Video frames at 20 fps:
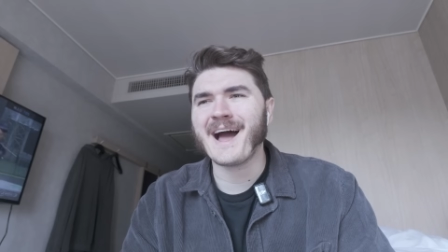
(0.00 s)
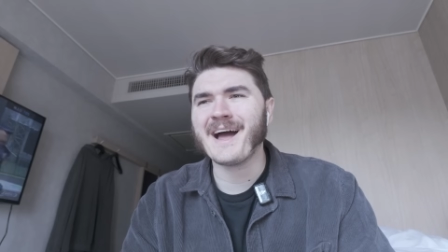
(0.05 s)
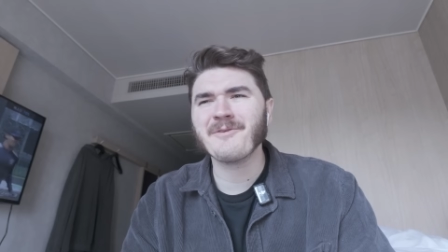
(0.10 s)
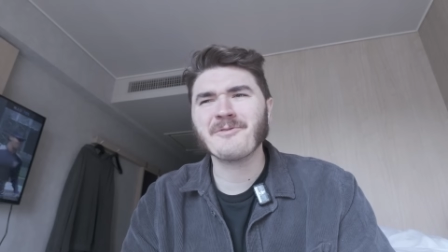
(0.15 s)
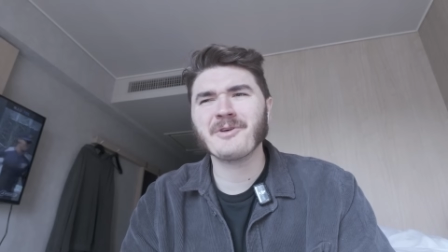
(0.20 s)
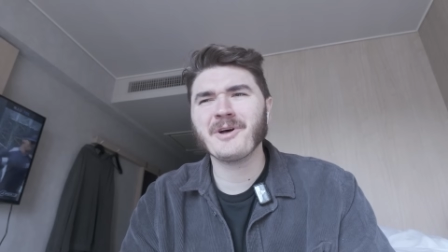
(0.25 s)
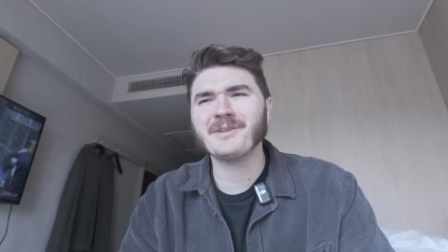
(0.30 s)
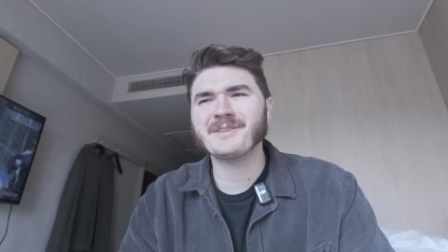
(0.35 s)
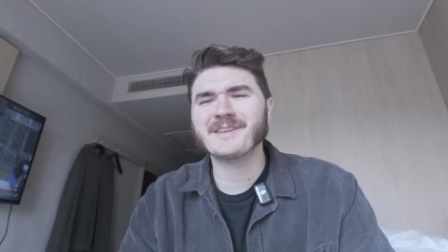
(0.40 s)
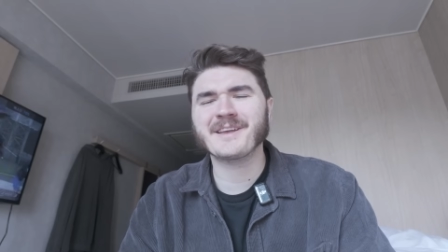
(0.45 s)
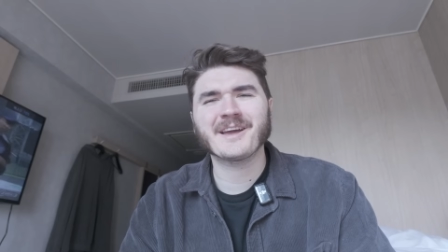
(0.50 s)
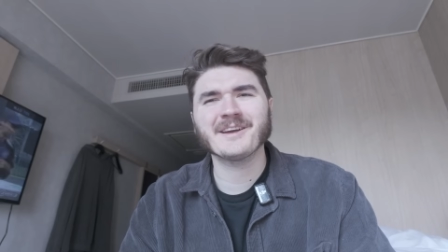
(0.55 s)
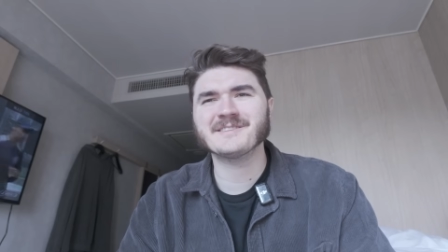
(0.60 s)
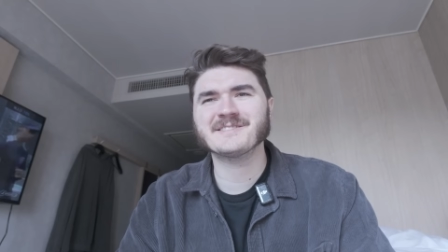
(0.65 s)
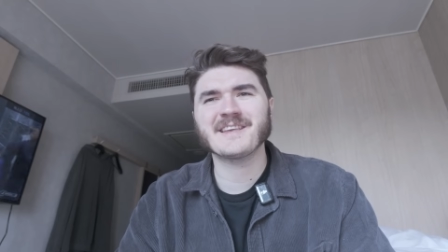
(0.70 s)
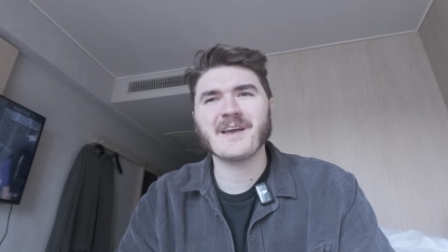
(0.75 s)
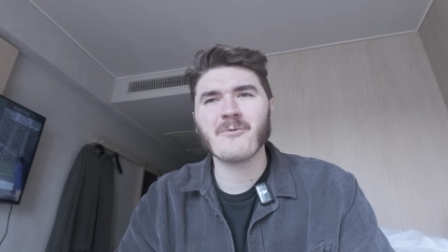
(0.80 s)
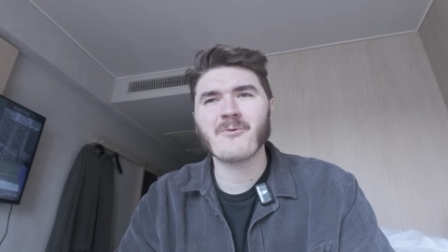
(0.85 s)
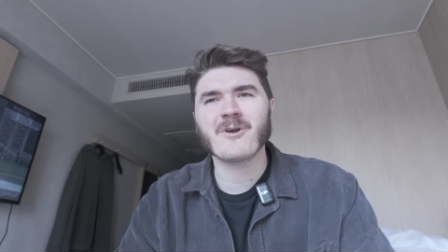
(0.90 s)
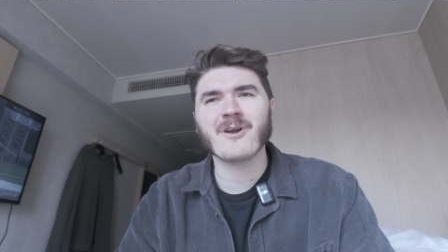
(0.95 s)
I thought
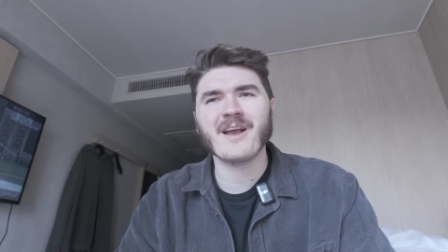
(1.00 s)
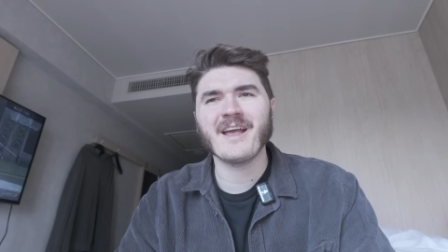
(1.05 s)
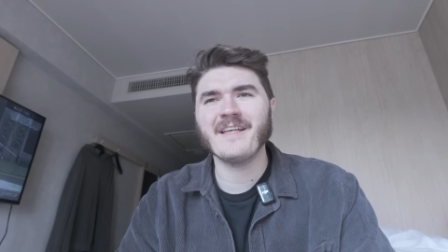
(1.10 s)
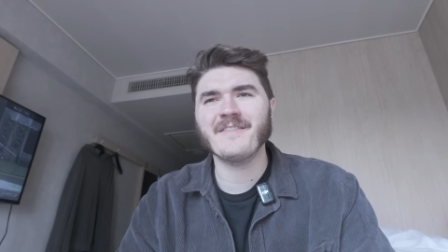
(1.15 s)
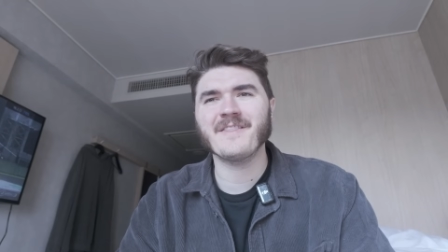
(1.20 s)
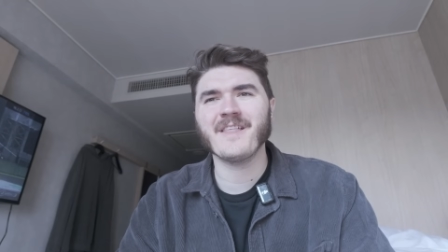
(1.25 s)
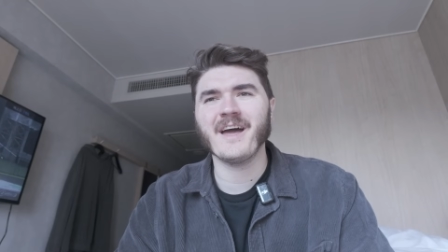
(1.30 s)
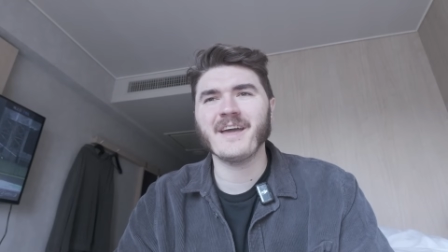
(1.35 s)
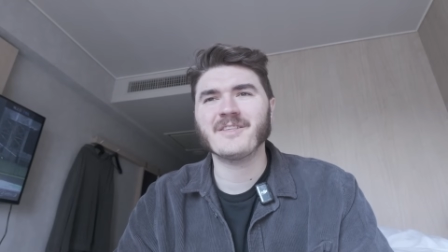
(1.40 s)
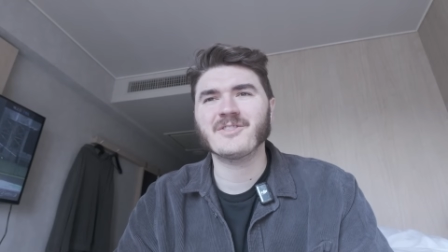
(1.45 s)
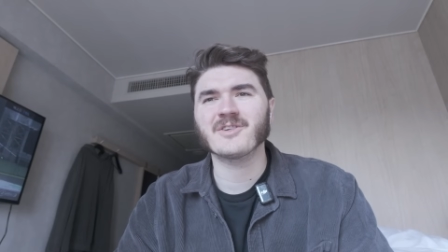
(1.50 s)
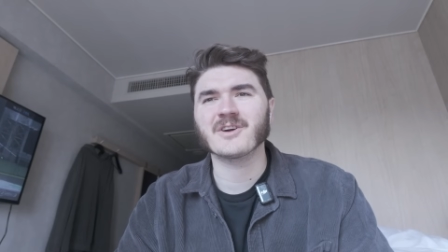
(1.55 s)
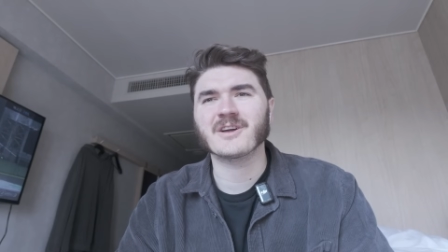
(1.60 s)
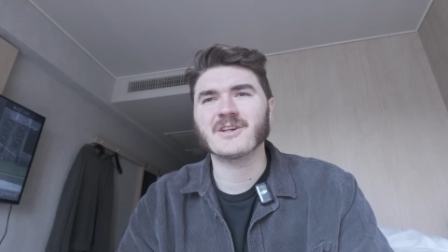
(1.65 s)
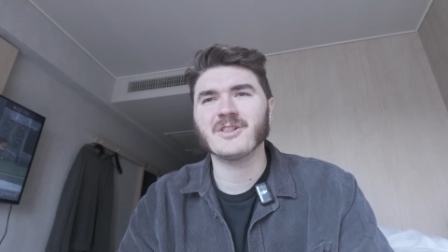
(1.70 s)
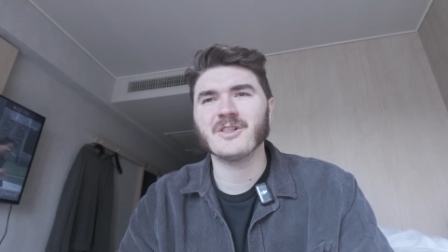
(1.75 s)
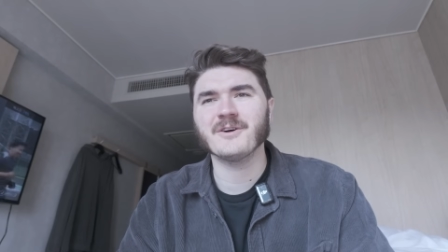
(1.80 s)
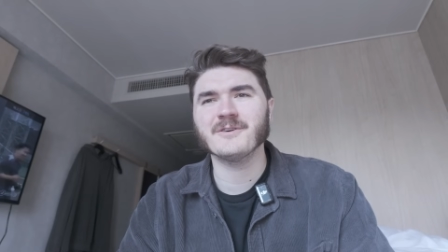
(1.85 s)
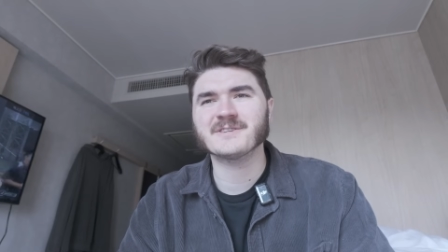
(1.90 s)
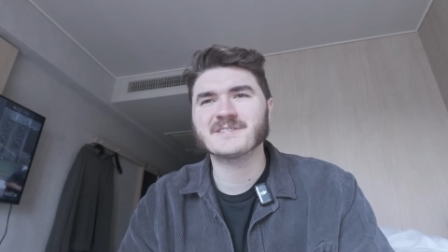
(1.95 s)
cuz they were in like the
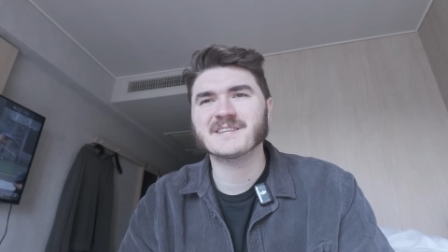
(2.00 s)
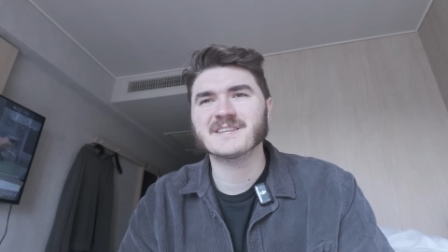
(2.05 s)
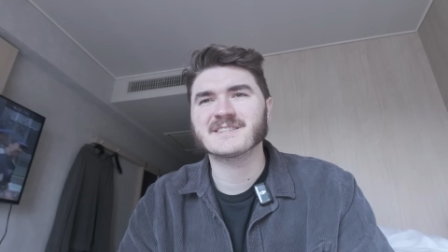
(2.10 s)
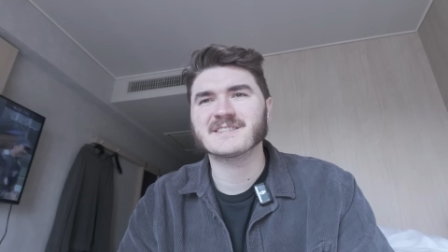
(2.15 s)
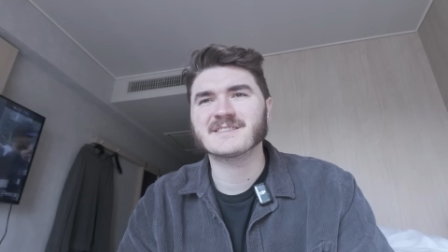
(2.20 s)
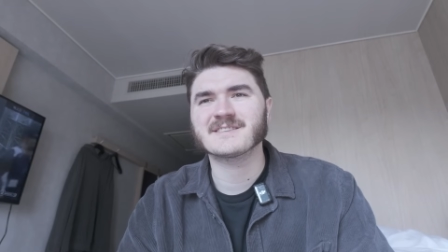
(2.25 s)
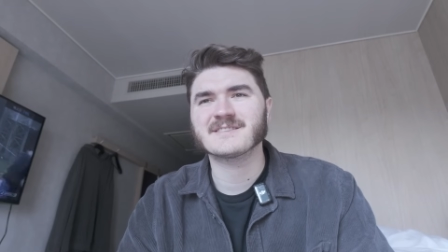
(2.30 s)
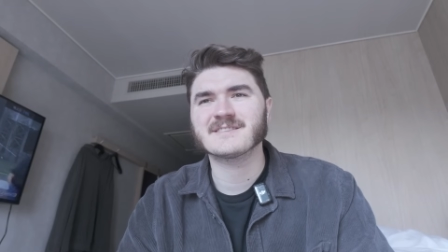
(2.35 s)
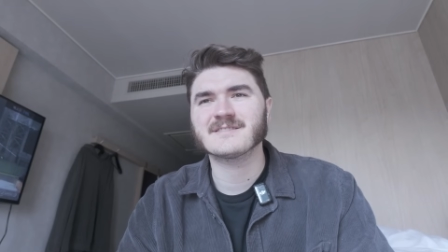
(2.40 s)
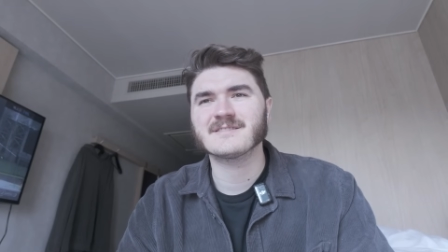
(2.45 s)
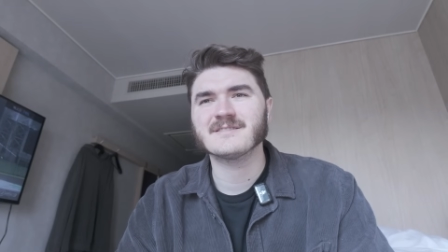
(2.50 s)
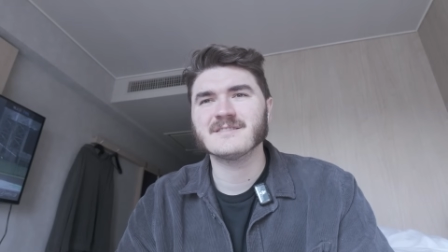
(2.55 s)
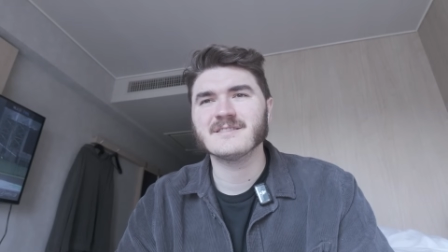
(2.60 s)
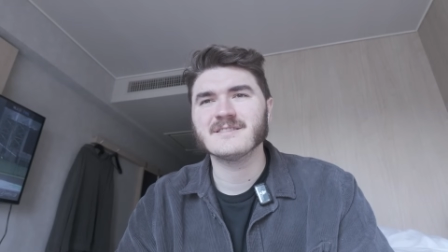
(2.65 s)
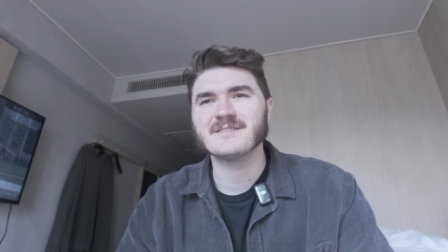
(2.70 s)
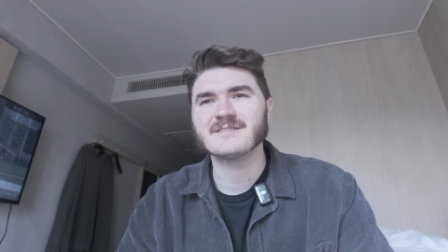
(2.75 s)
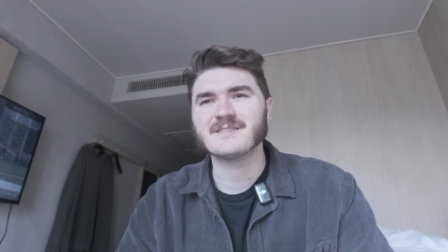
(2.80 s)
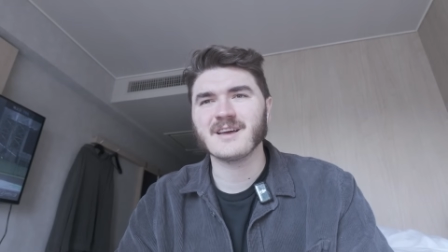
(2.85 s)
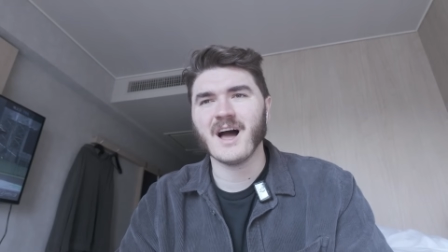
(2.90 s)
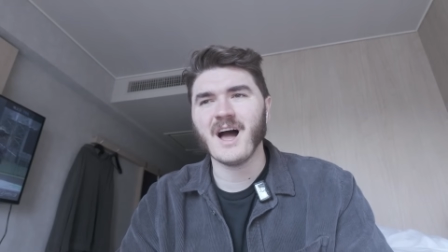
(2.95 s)
closest
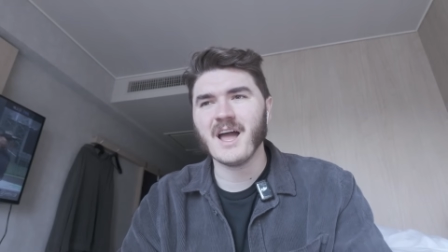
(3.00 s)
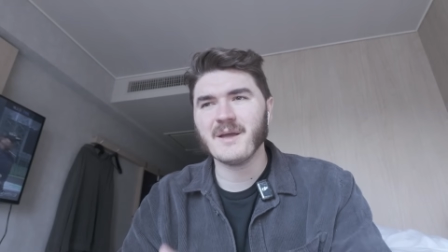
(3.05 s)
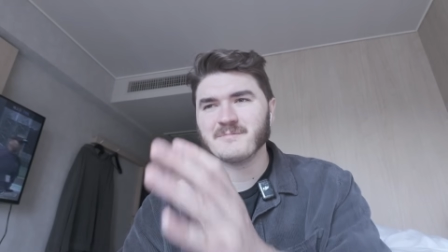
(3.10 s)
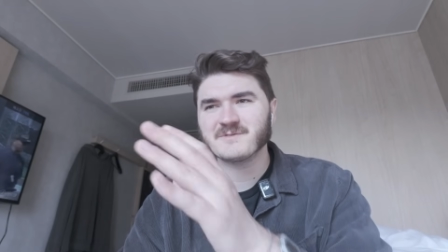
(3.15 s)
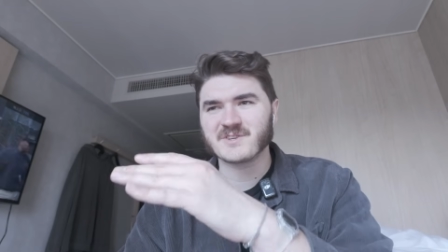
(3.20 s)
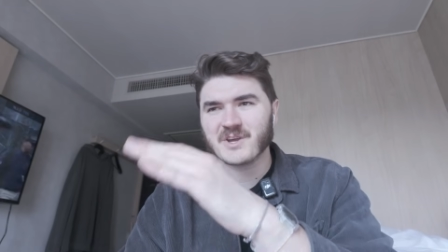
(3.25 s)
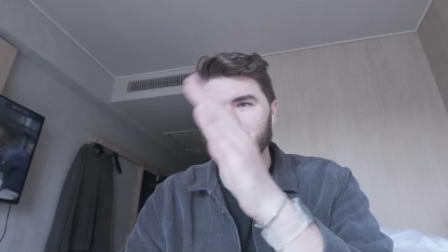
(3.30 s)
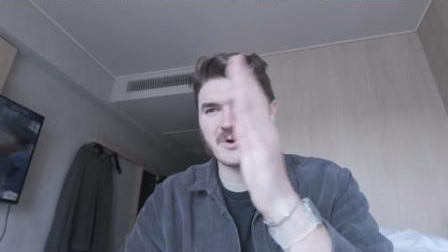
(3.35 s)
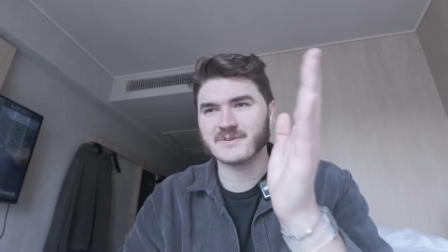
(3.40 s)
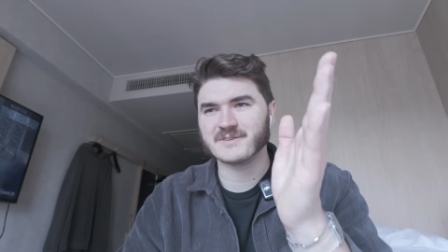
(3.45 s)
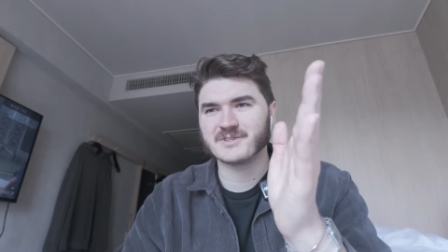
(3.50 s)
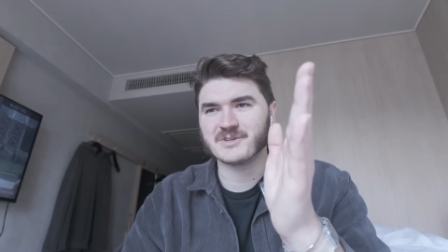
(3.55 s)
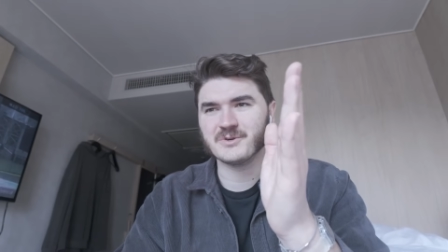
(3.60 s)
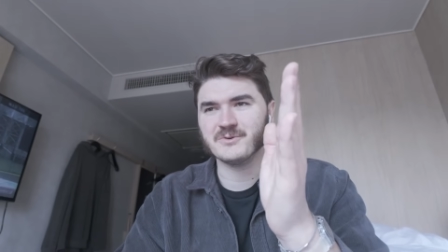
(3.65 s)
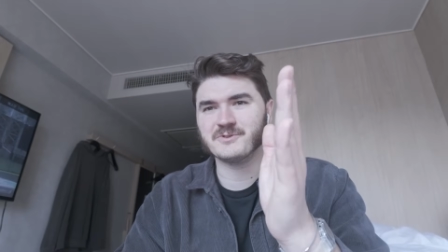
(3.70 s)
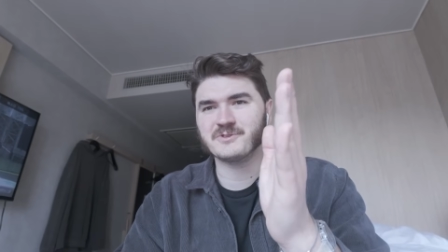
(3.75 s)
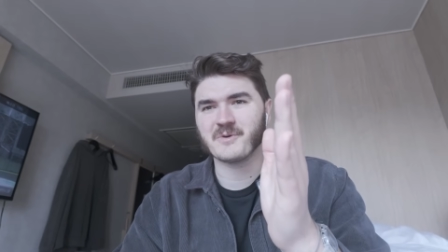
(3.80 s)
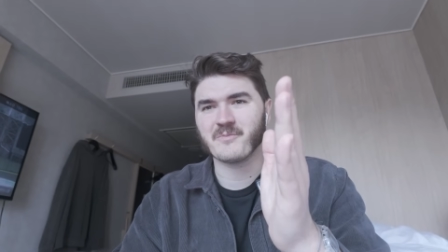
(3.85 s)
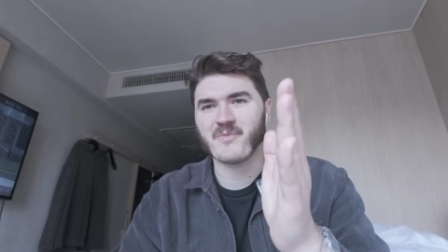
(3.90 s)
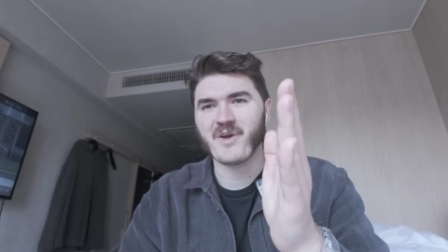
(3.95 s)
time zone
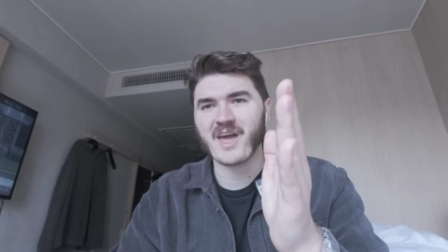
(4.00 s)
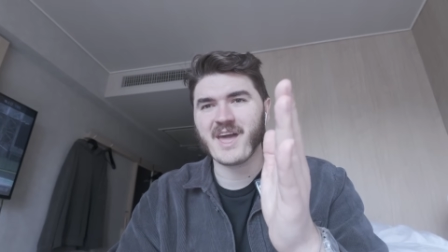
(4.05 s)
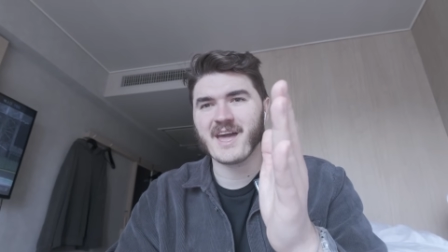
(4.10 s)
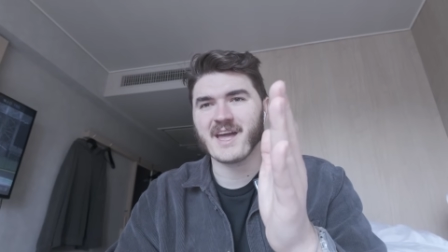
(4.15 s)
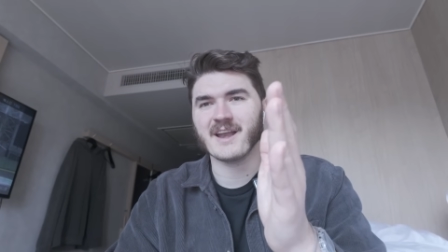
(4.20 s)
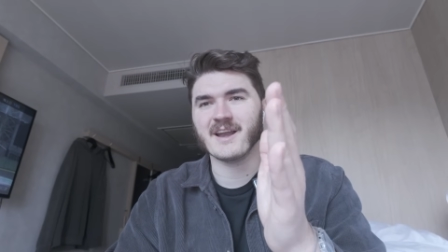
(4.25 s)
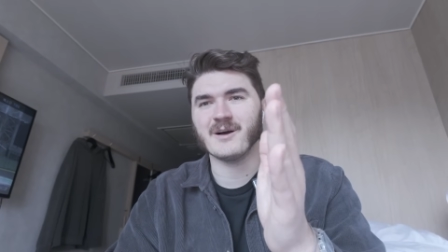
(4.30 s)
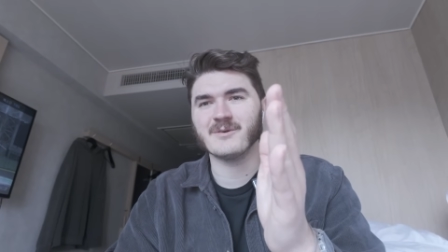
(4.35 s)
to Japan.